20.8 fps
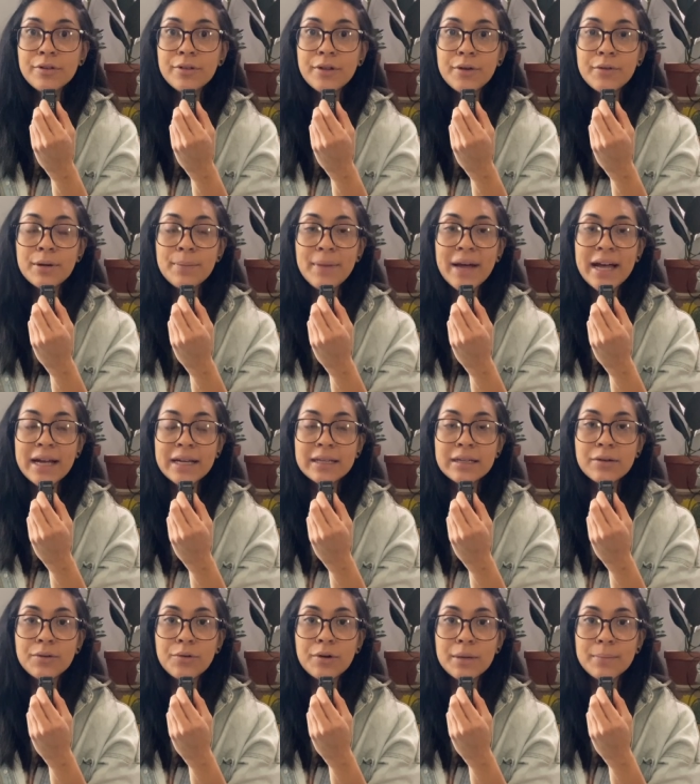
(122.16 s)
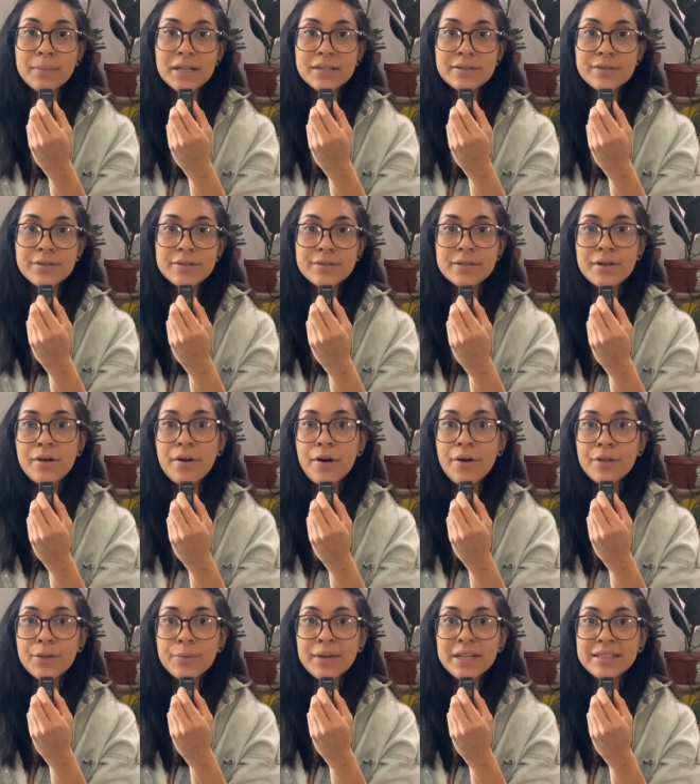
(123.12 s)
lower back and core muscles,
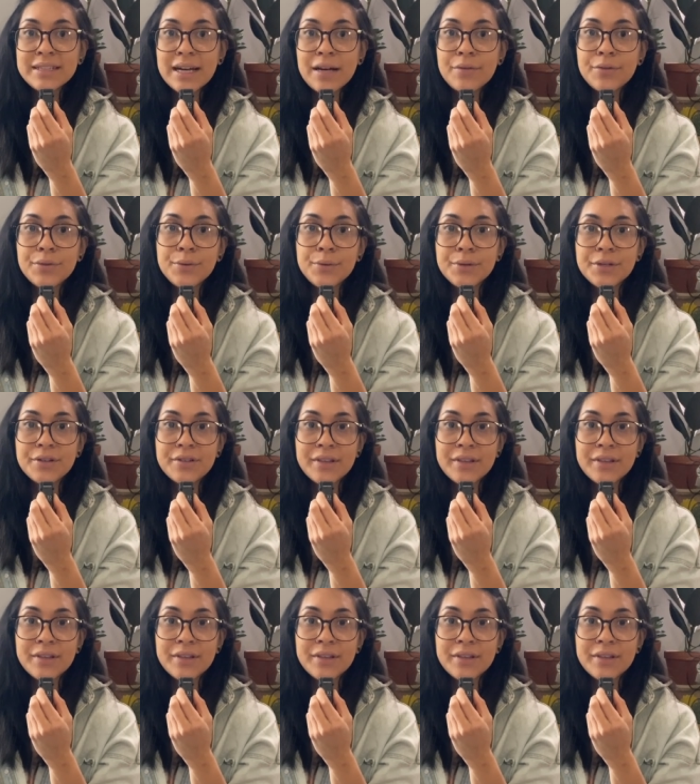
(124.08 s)
all the way down through your